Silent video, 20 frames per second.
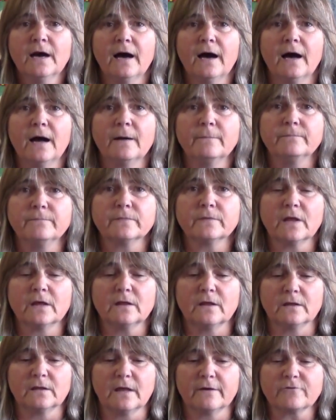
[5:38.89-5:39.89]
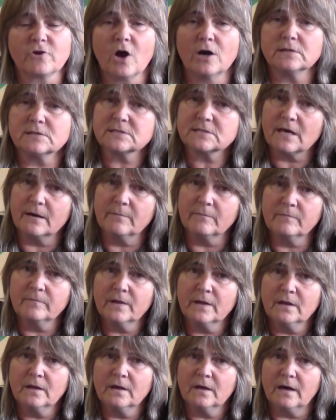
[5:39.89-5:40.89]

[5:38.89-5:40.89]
and I've gotten some